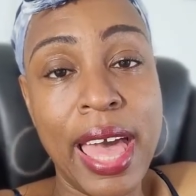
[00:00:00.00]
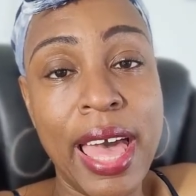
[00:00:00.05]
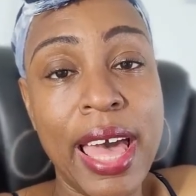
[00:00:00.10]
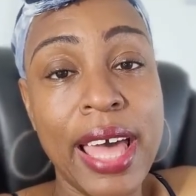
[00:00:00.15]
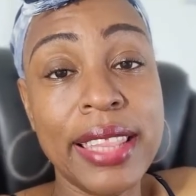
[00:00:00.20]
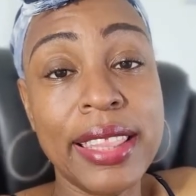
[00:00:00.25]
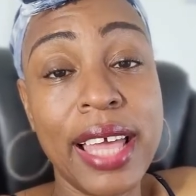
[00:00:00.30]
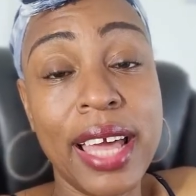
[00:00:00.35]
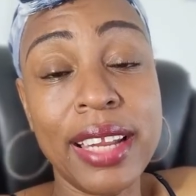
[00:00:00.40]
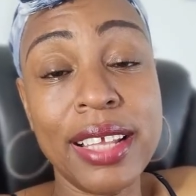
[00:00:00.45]

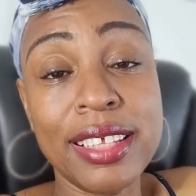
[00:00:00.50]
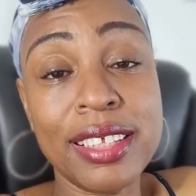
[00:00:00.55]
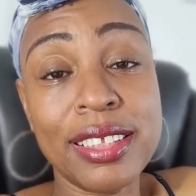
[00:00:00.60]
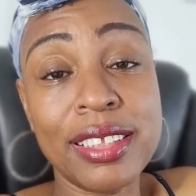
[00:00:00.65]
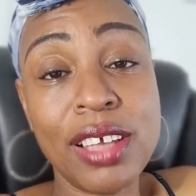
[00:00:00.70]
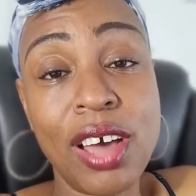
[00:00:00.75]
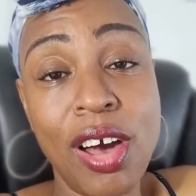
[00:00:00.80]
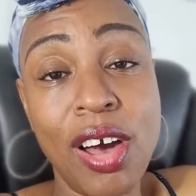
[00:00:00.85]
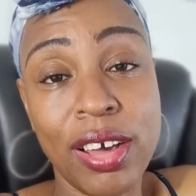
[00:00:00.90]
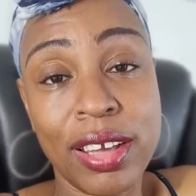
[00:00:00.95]
And that is
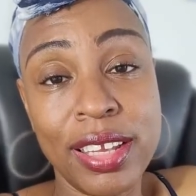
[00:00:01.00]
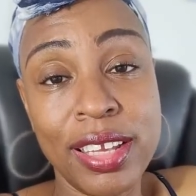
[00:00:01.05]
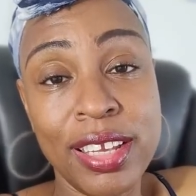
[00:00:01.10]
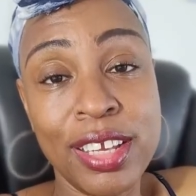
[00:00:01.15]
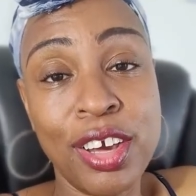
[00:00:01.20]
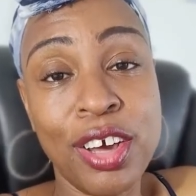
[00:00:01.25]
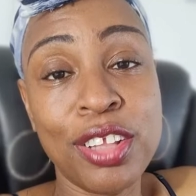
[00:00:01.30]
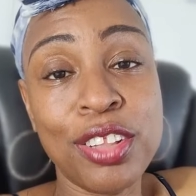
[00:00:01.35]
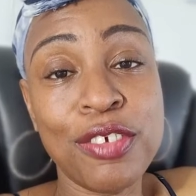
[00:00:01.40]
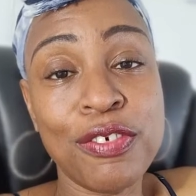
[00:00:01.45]
talking
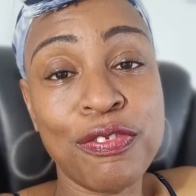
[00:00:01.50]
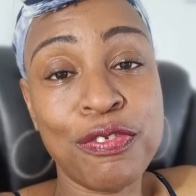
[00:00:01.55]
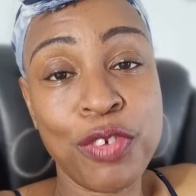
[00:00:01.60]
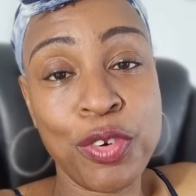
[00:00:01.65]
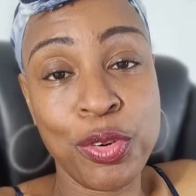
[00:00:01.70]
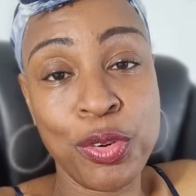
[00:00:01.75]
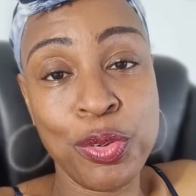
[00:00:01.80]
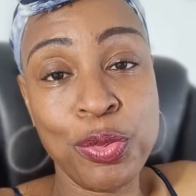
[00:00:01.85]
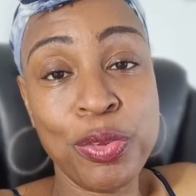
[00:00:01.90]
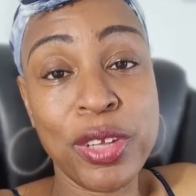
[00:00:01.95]
on the phone